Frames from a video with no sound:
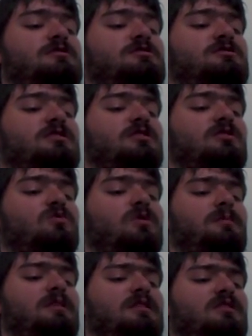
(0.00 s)
Sure you don't
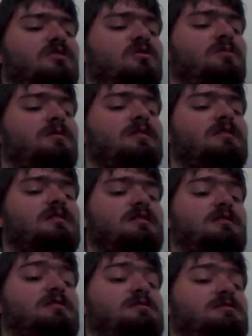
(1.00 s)
want me to help?
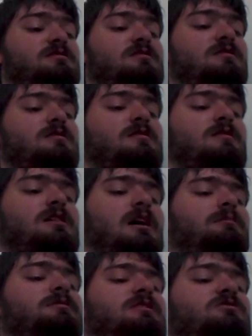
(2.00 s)
He asked.
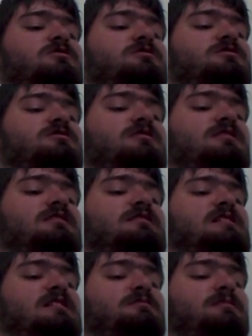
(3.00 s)
Applejack grinned.
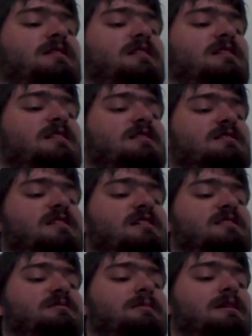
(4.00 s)
Hey, it's mine now, said
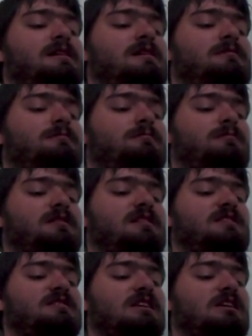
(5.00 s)
yes, Spike. The
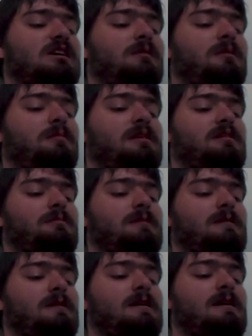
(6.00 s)
last time you helped me bake a
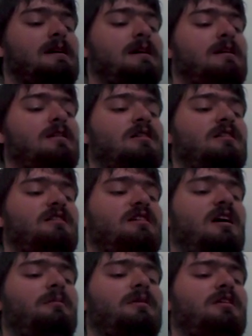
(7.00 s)
pie.
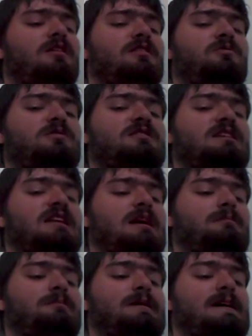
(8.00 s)
Come on, it wasn't
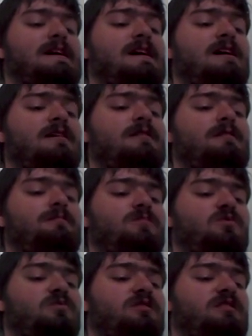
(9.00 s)
that bad.
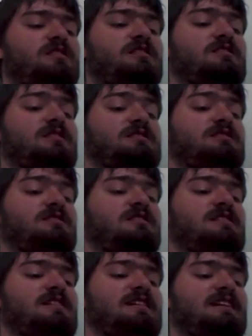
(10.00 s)
Rarity liked it.
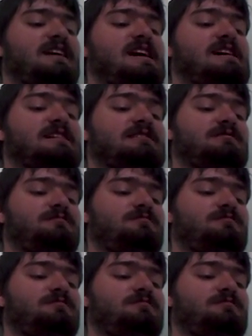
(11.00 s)
Yeah.